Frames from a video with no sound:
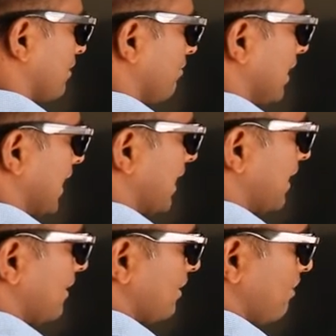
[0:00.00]
we
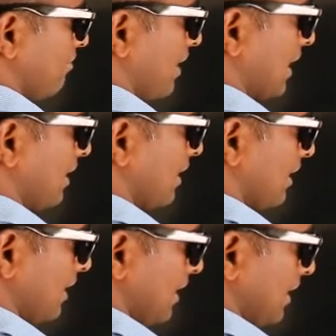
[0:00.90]
get 1.
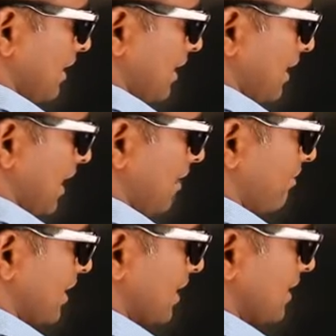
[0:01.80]

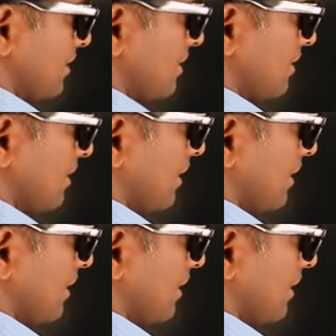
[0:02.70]
After this,